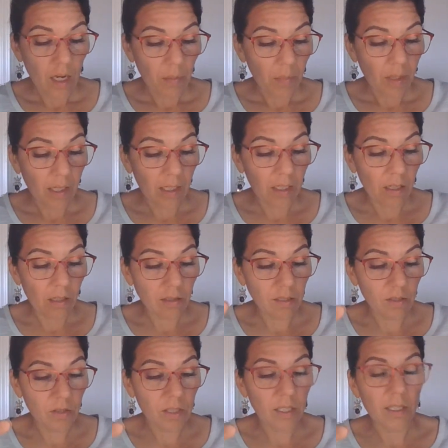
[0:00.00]
But I could
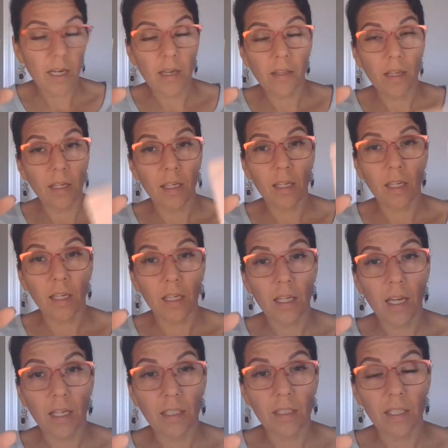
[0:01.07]
also see how that can
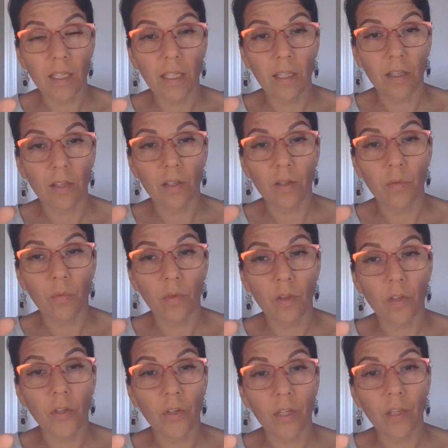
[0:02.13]
connect here.
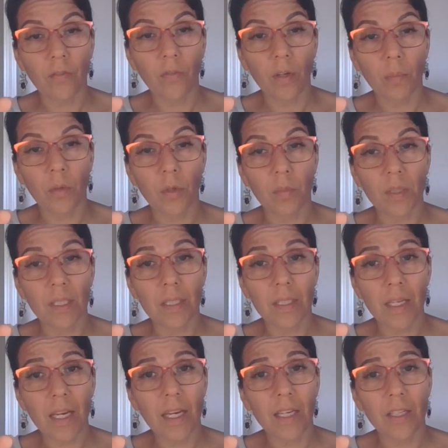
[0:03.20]
Learning from your
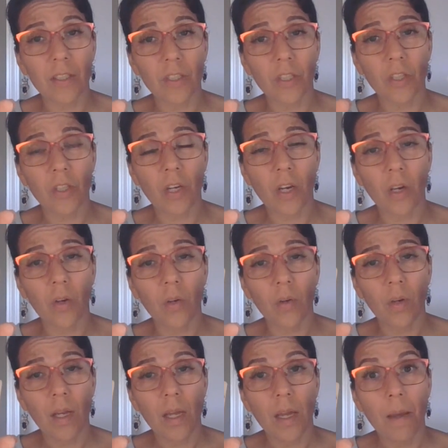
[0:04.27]
mistakes, you know.
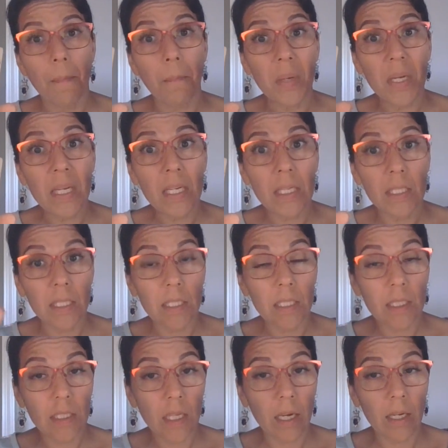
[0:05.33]
Being
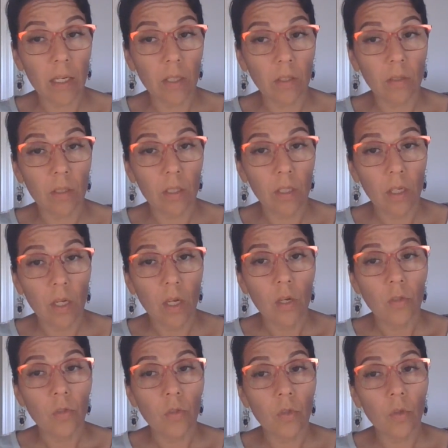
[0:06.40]
detailed.
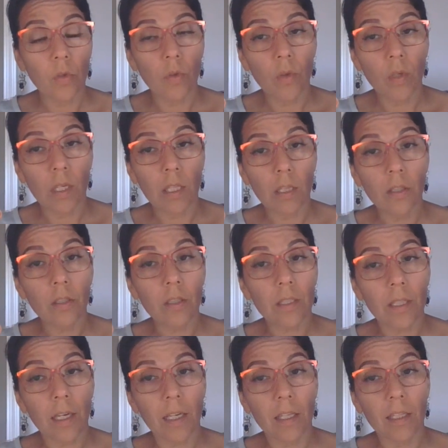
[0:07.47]
So it looks
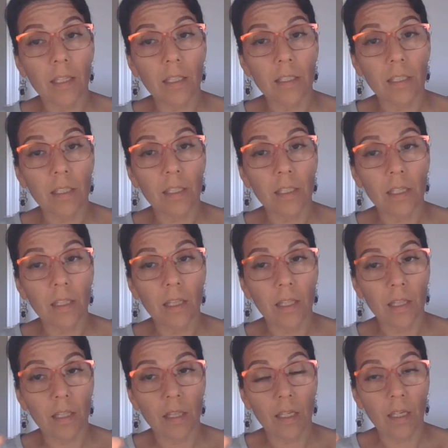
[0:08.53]
like
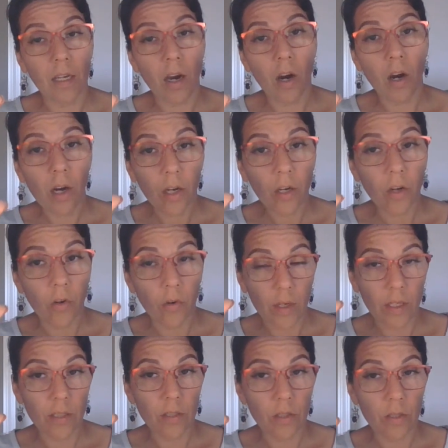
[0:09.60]
that they are
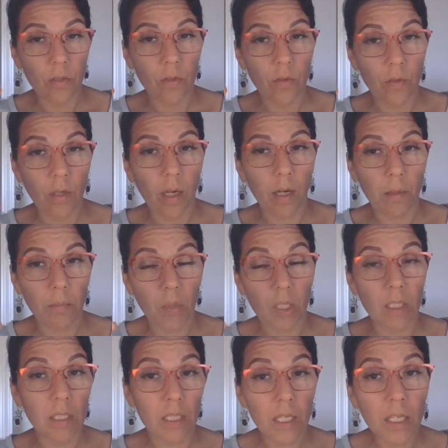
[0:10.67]
going to
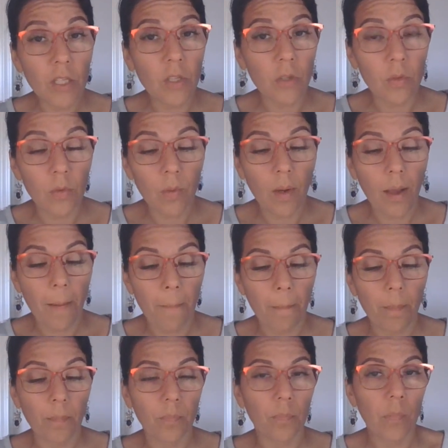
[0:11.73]
continue,
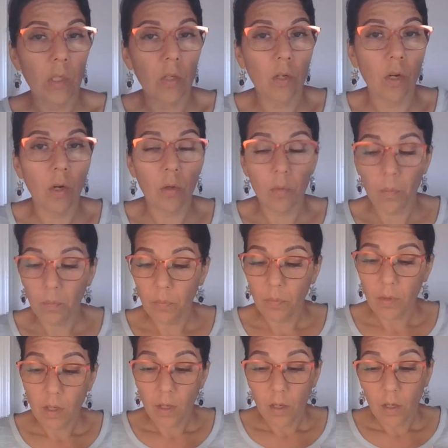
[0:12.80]
you know,
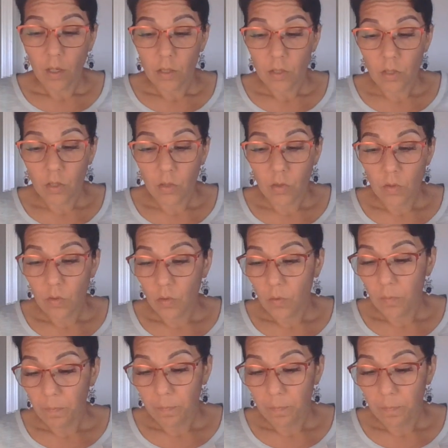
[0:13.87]
to...